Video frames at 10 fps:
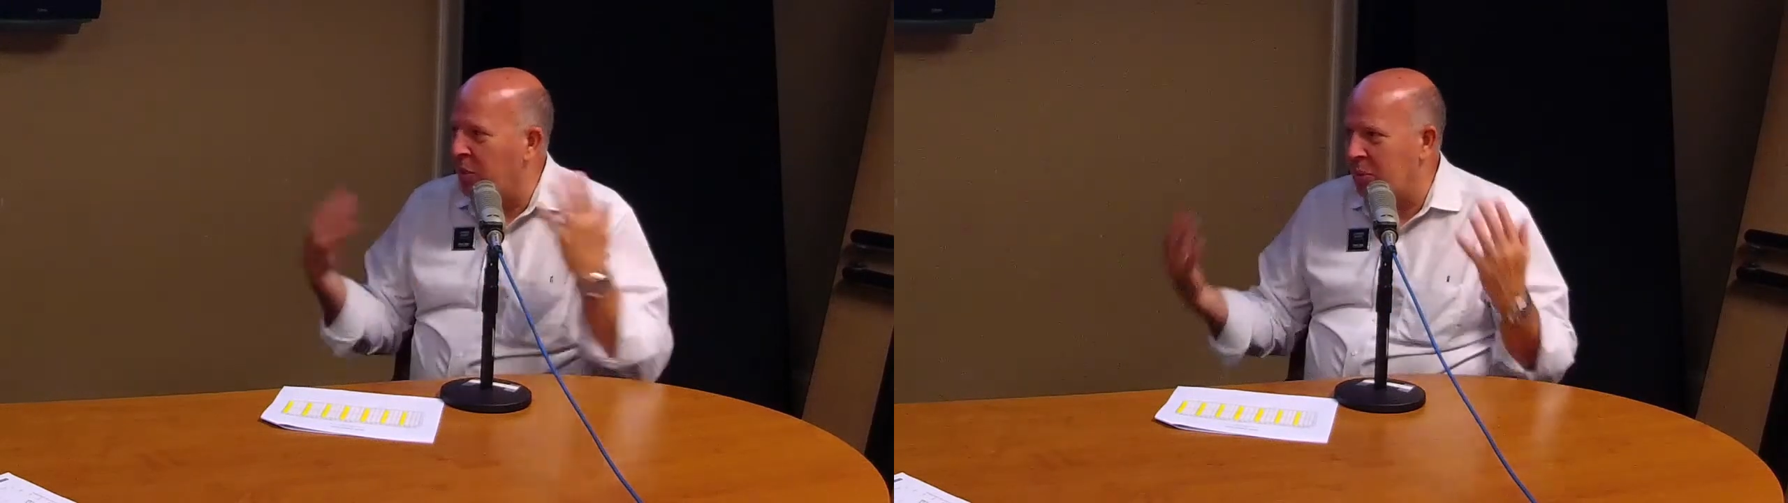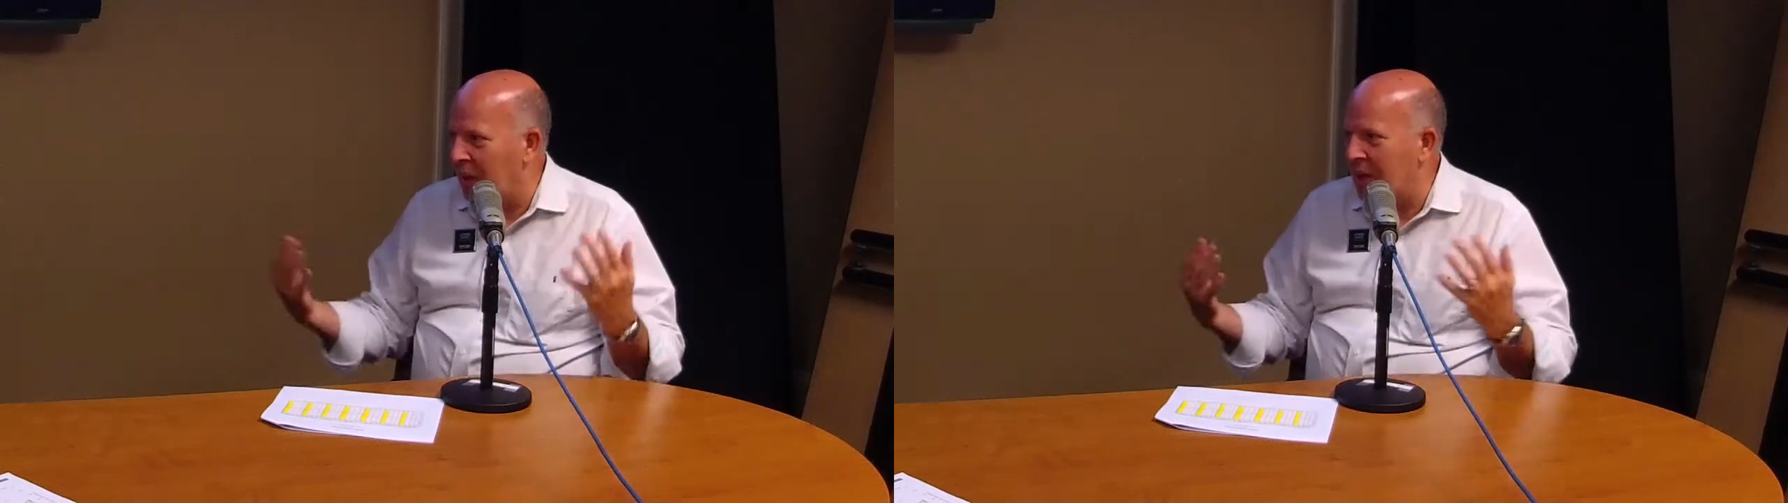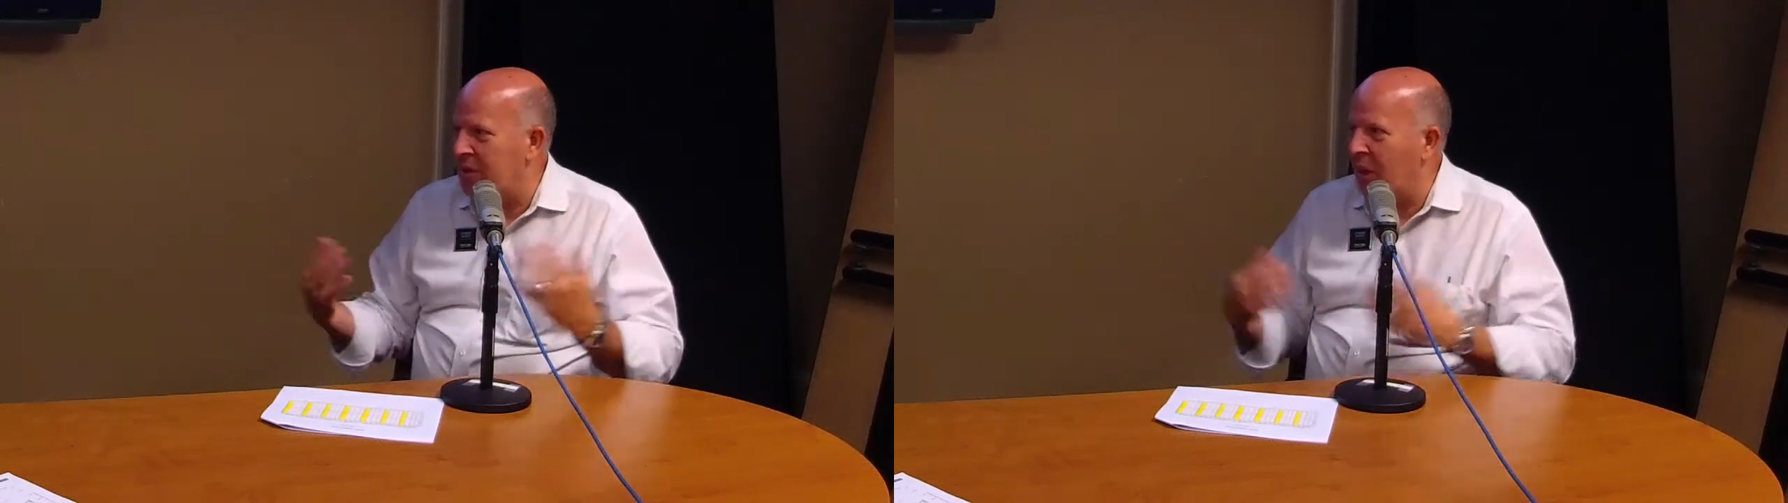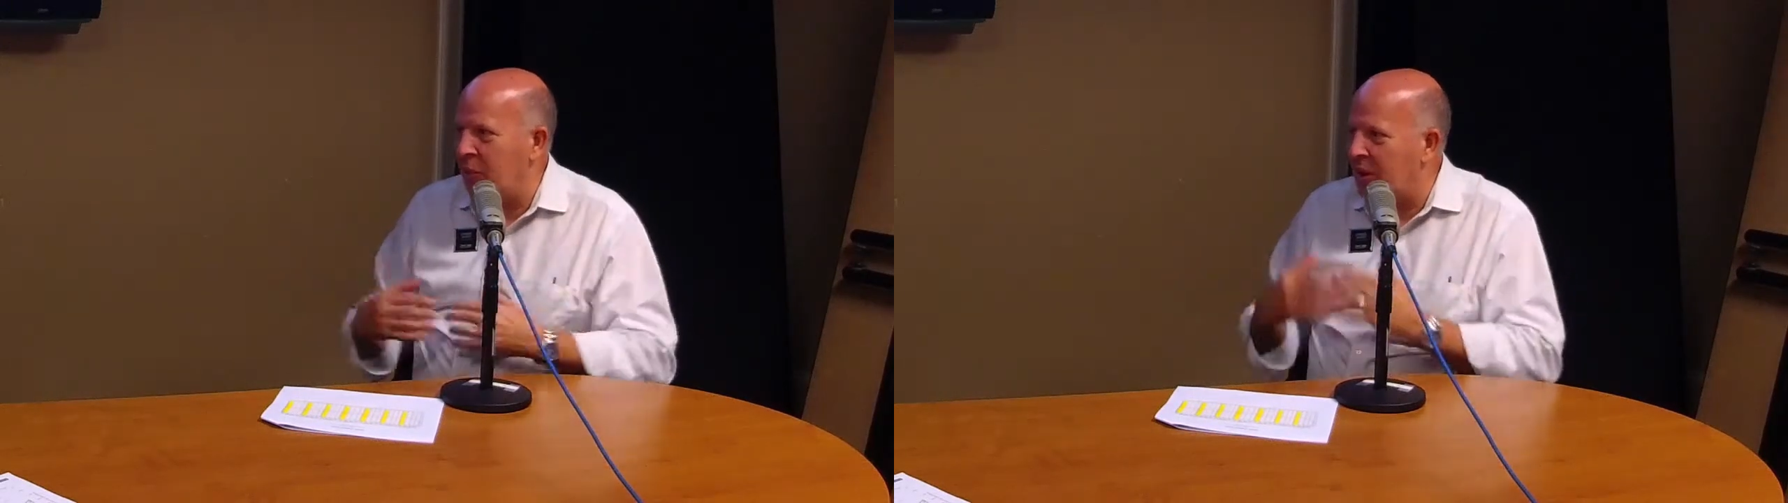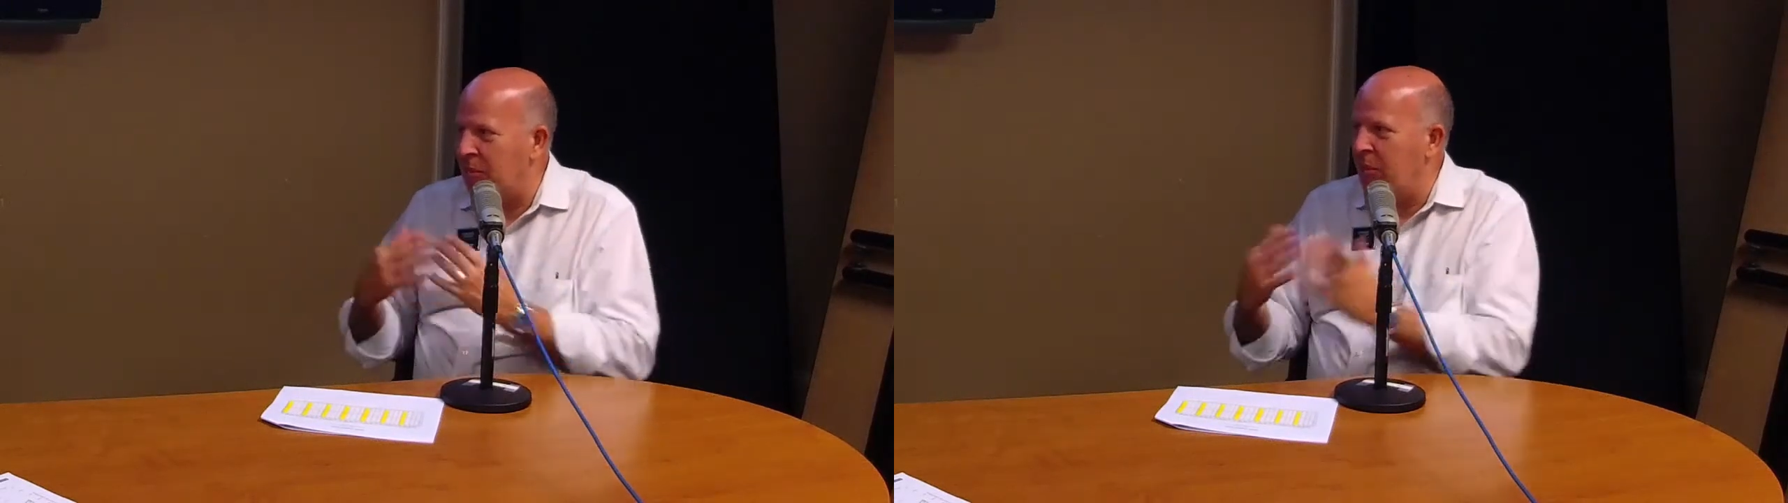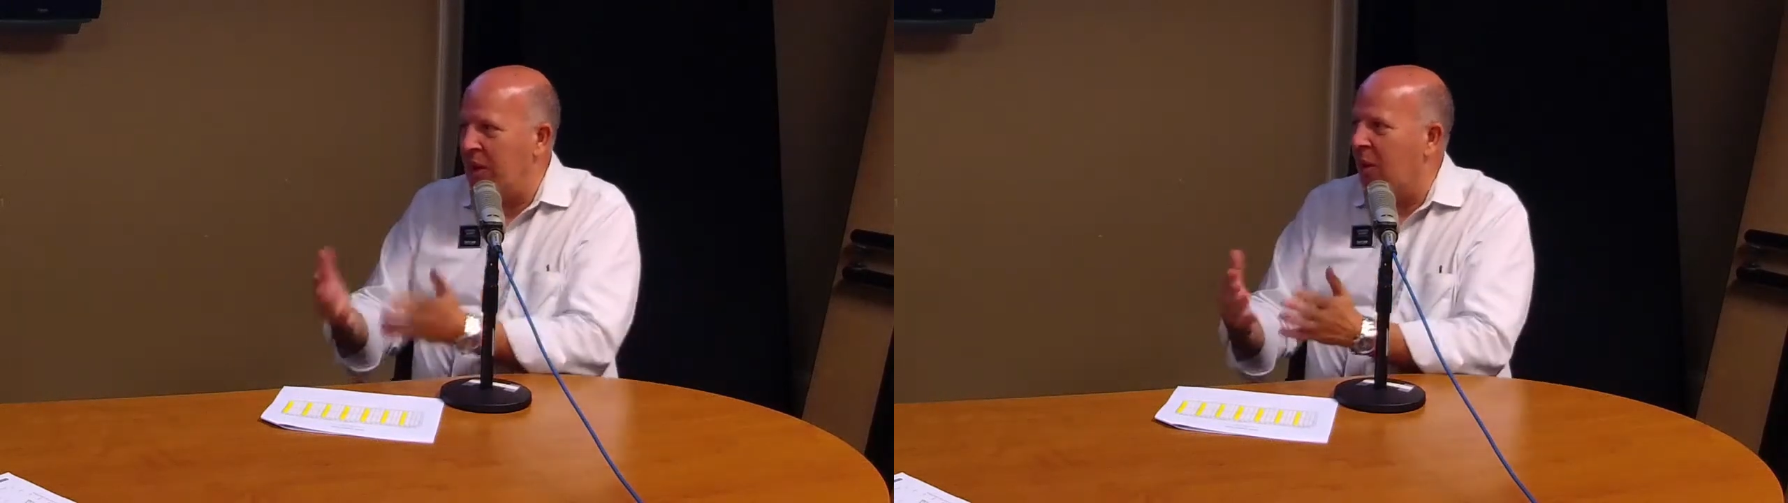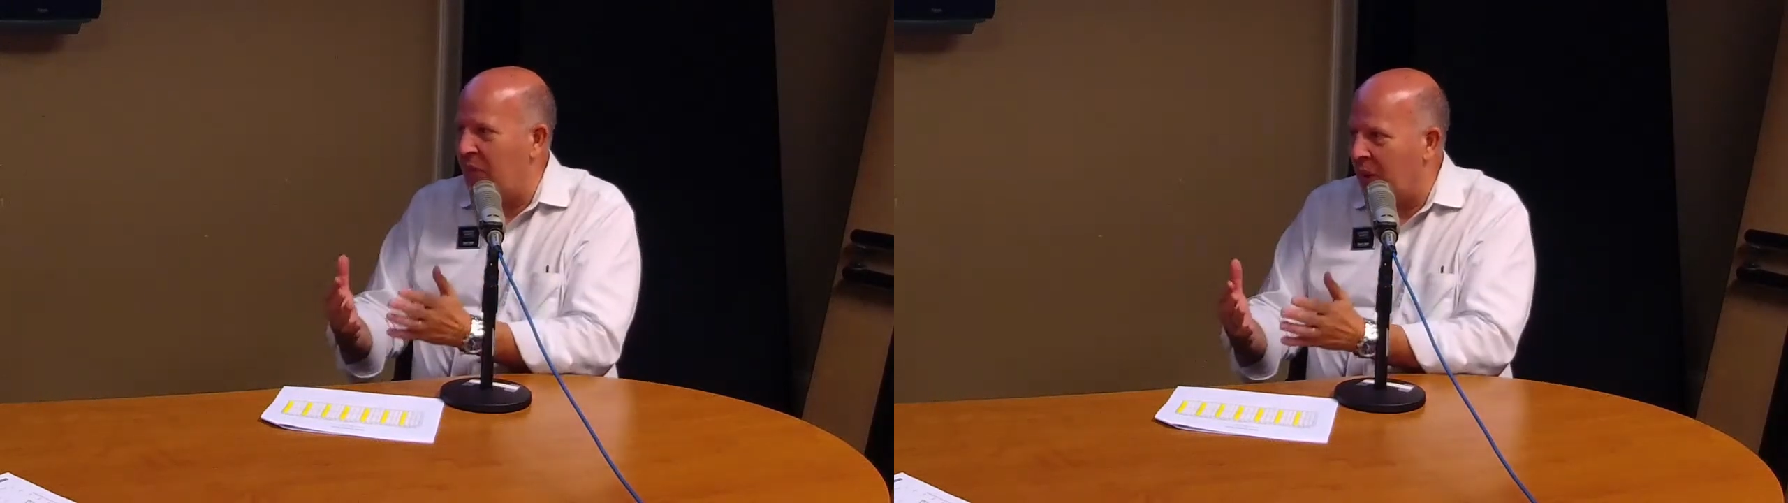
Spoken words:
so blessed that we can be our